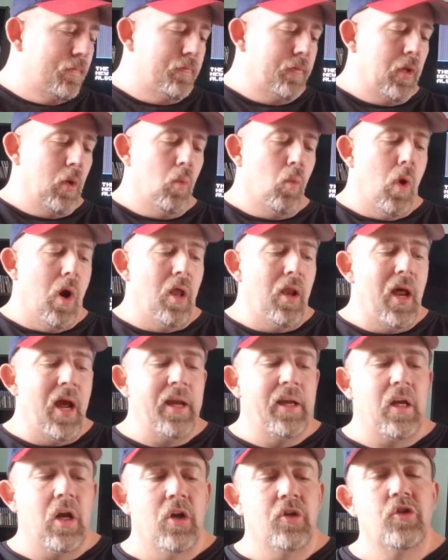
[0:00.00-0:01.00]

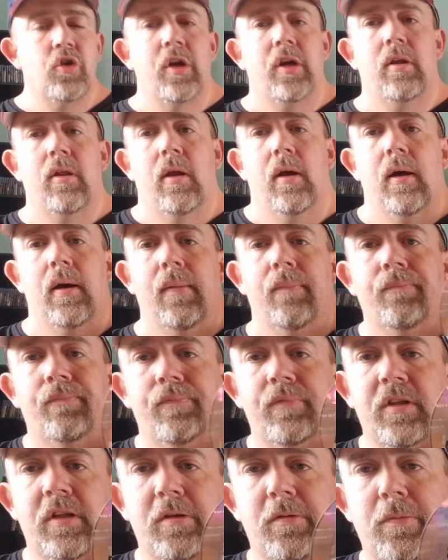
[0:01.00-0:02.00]
Walleye Country Club.
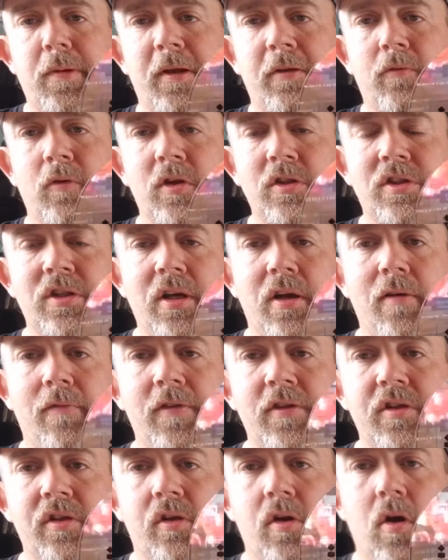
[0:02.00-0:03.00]
Speaks for itself.
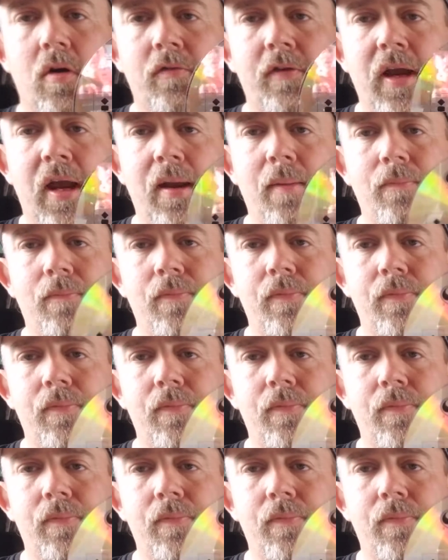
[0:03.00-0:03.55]
It's a golf game.